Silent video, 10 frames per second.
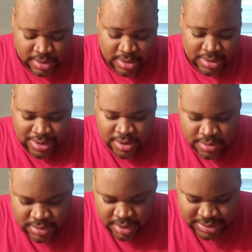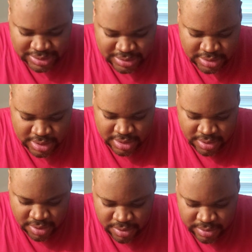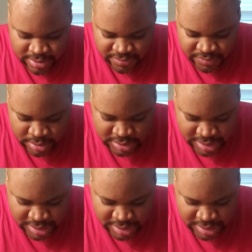Now, Huskies earned the first